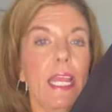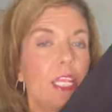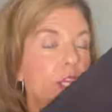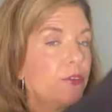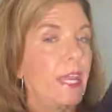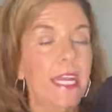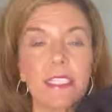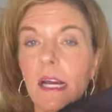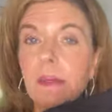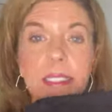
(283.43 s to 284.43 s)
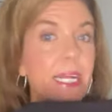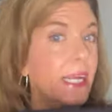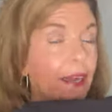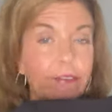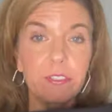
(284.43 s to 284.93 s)
you can't tell me it's not
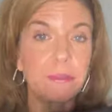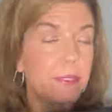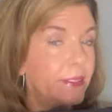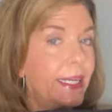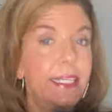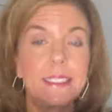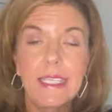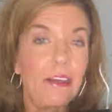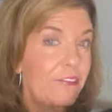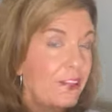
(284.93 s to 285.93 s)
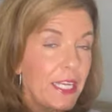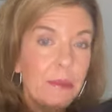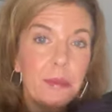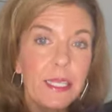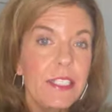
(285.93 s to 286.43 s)
comfortable. It does not feel like a
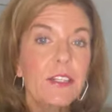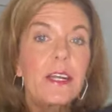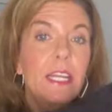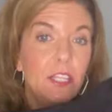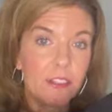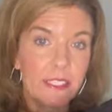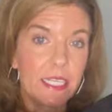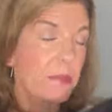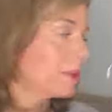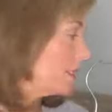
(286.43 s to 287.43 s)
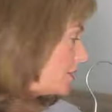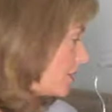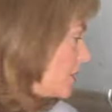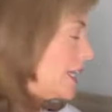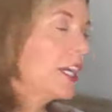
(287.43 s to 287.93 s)
blazer and it looks like a
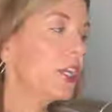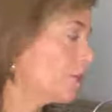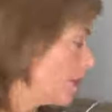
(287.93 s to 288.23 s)
blazer. You